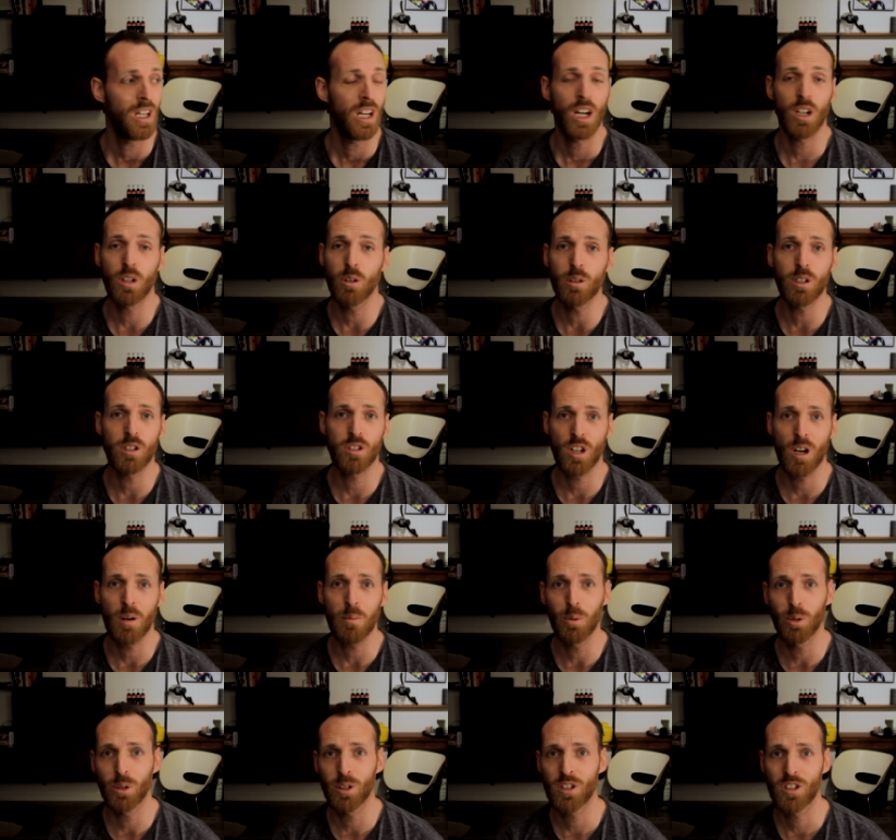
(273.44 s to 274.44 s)
A good
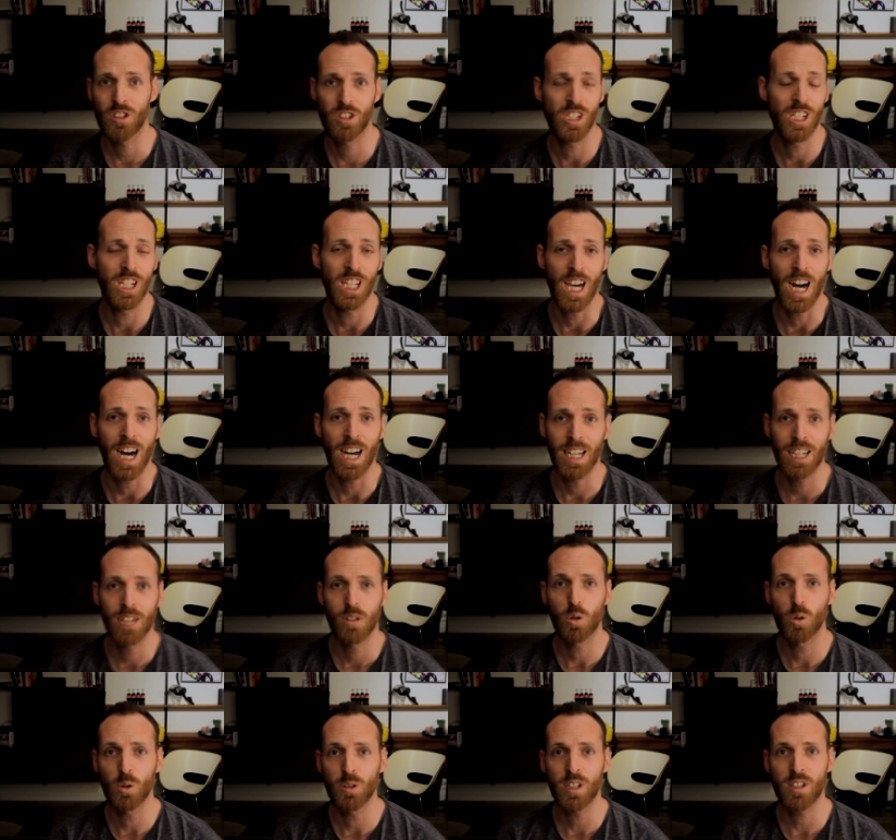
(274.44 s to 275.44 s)
example is CDI,
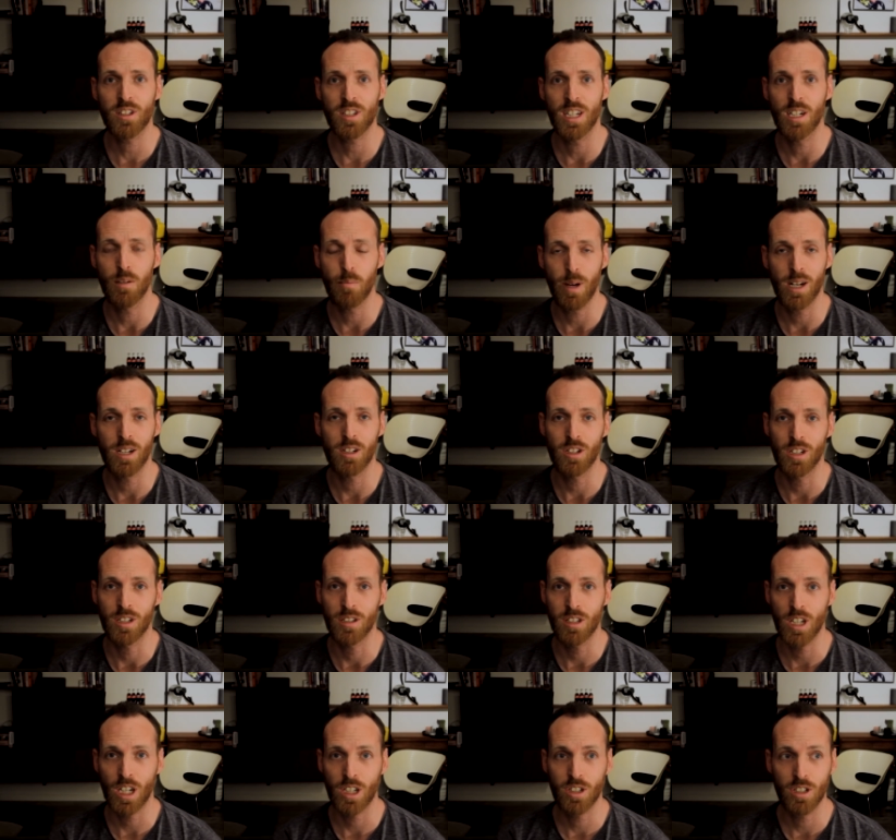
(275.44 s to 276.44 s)
Context and Dependency
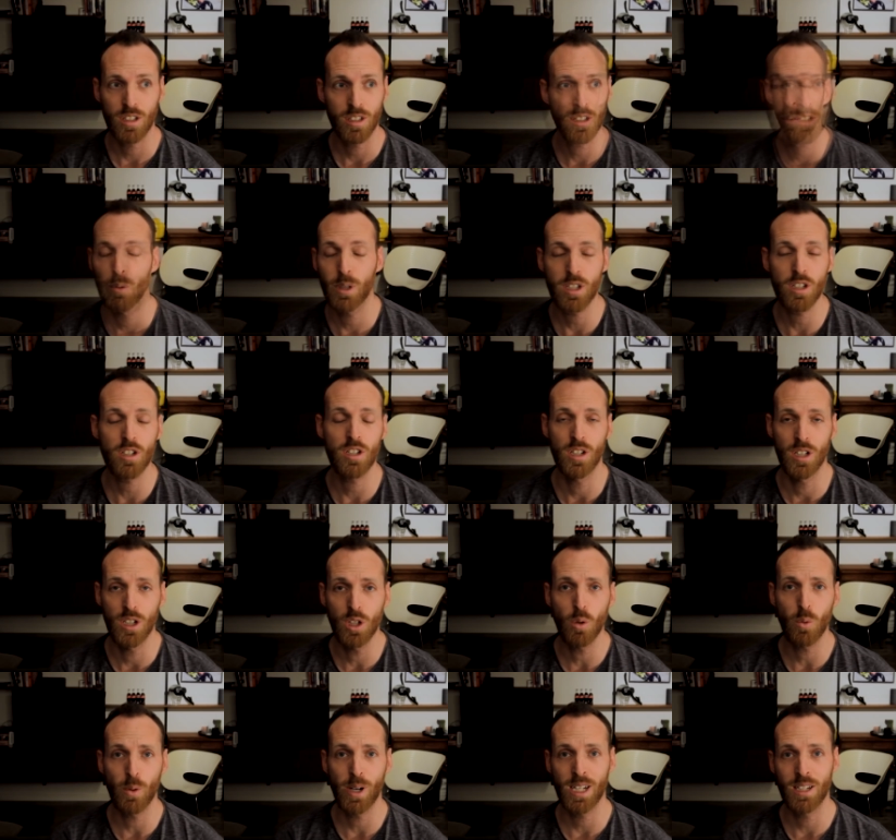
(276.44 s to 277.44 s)
Injection, which is a
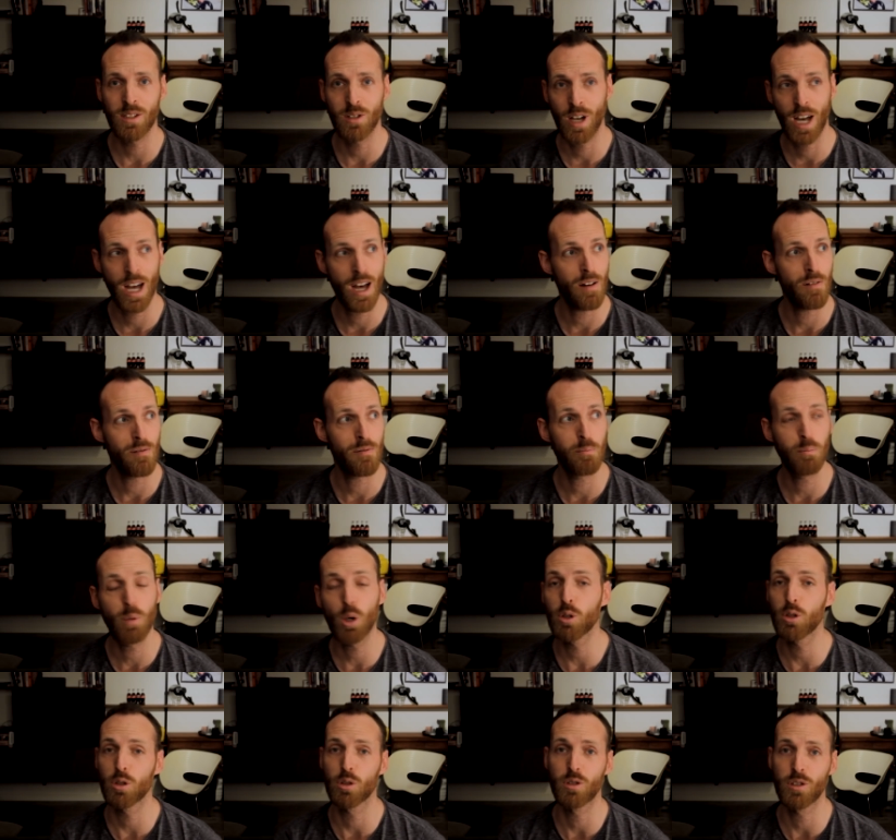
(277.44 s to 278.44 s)
new way to have
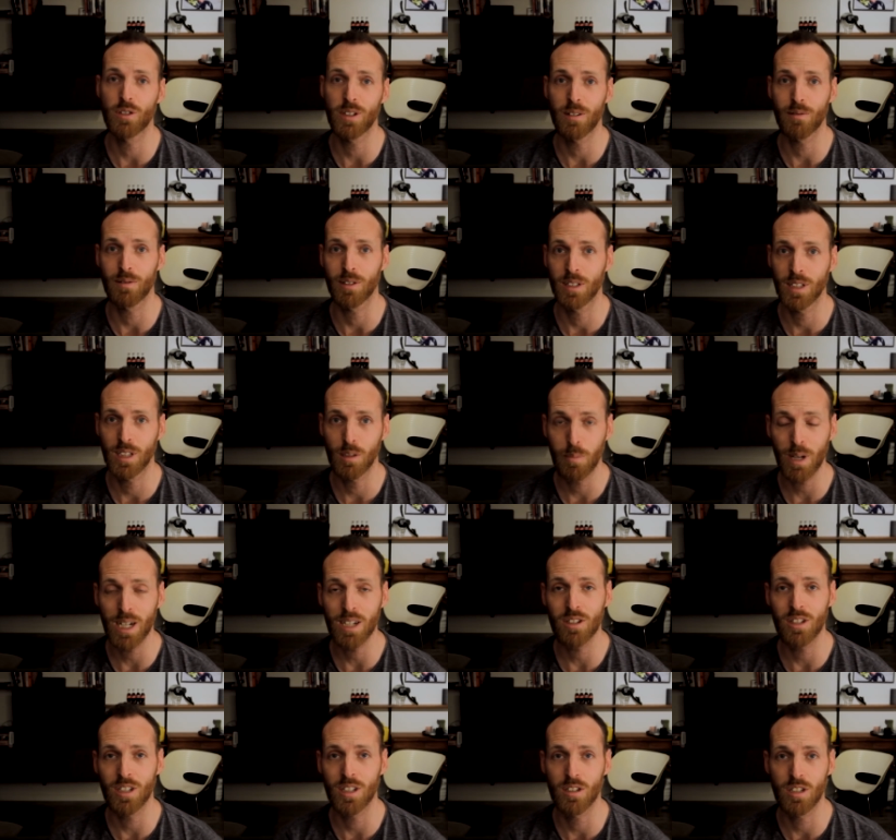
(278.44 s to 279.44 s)
POJO-driven
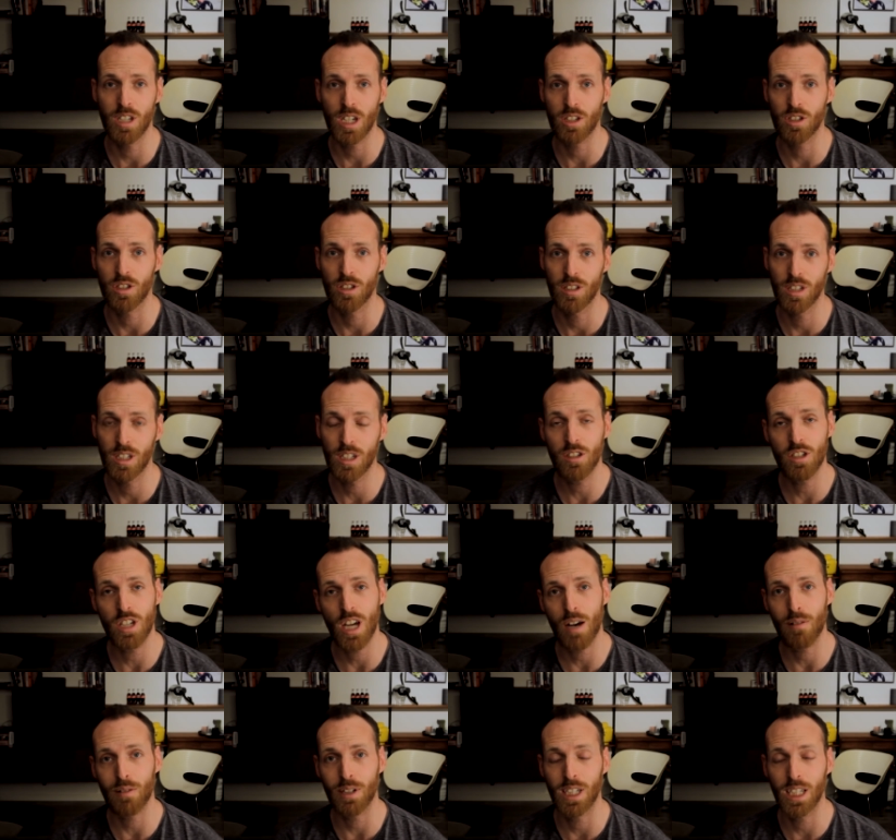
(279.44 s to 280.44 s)
dependency injection in
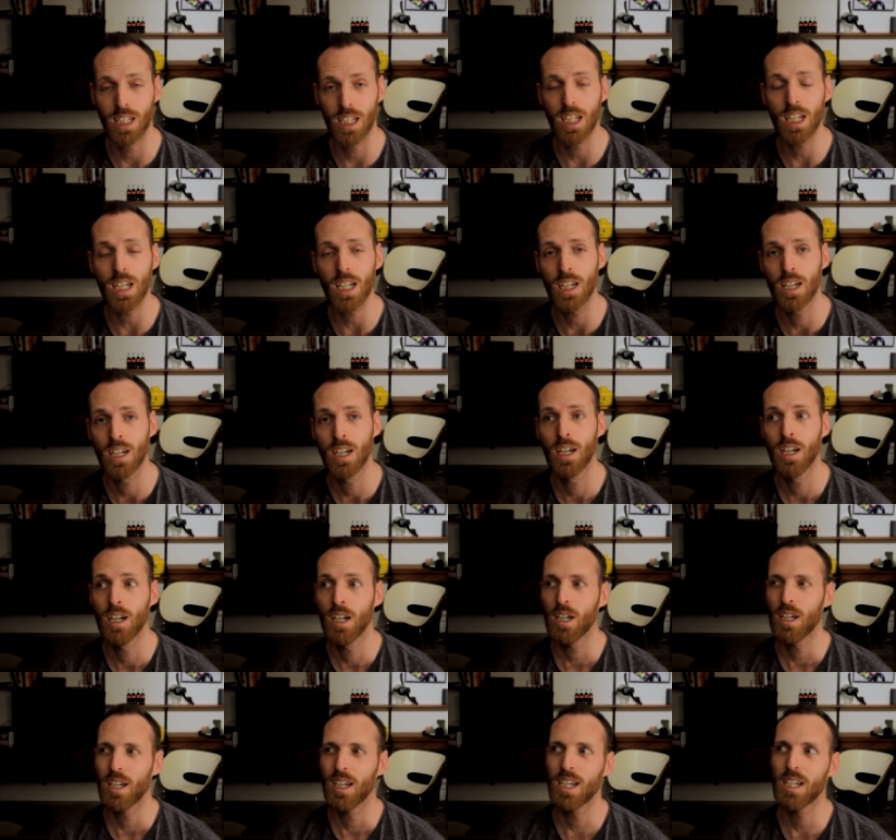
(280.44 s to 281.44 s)
Java EE,
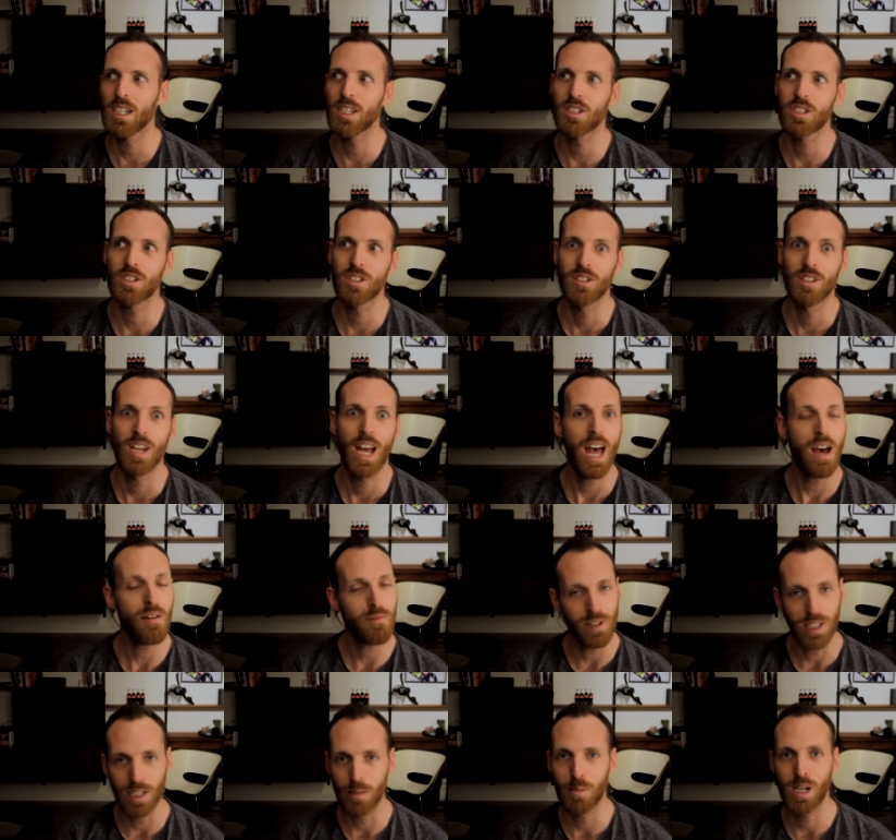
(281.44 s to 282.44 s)
is
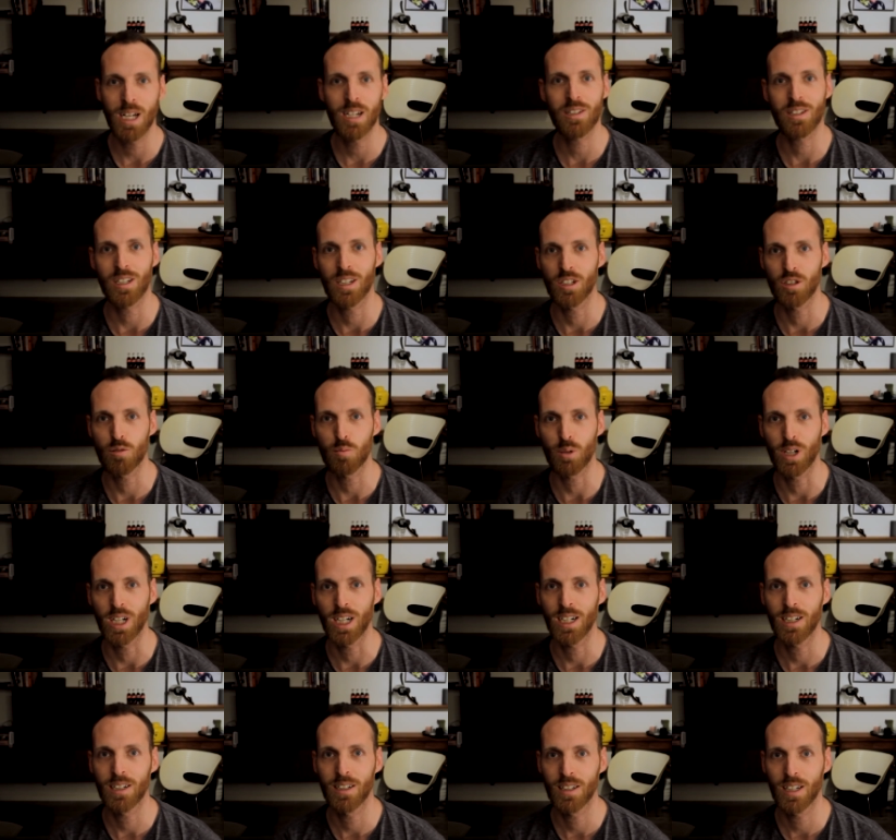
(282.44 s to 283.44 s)
heavily based on Spring
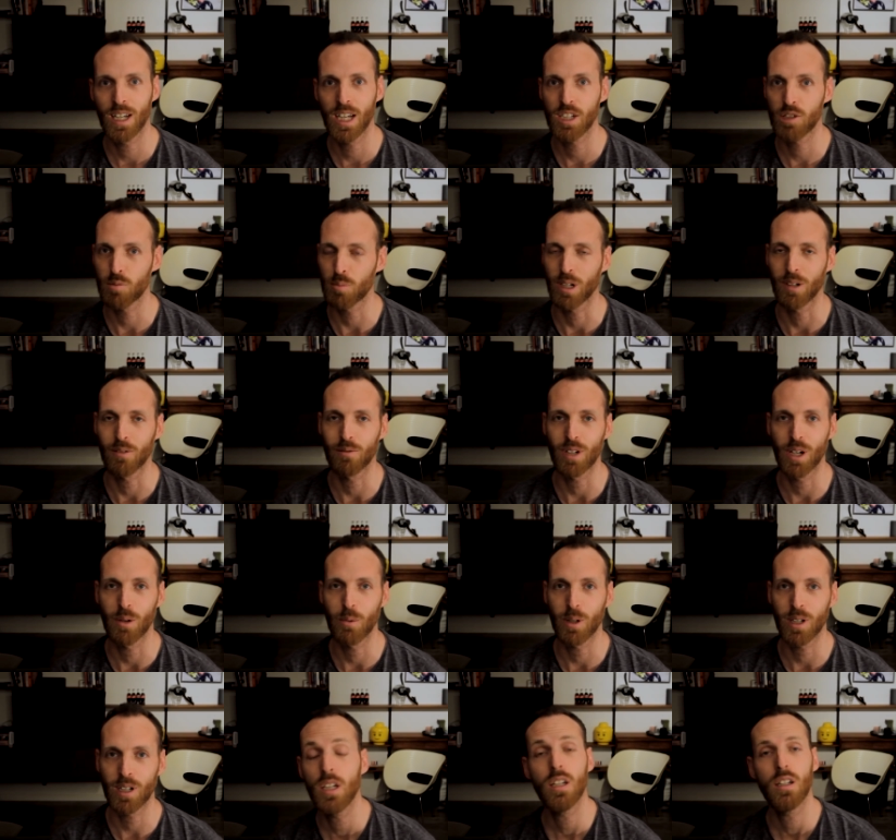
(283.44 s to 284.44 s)
and Spring
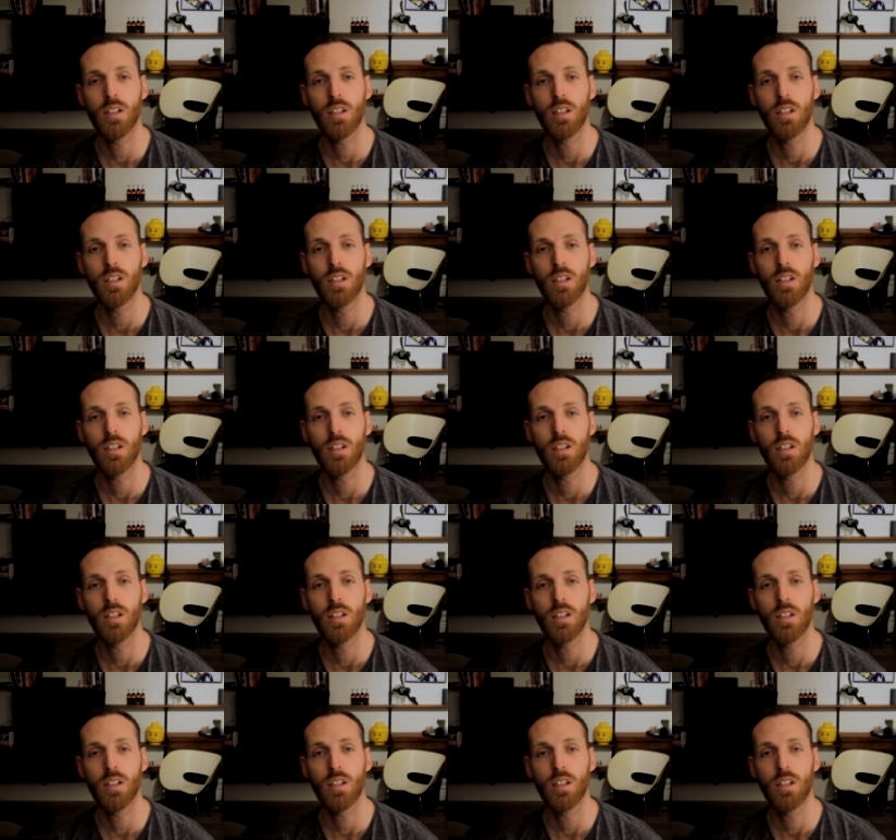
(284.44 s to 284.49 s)
Framework.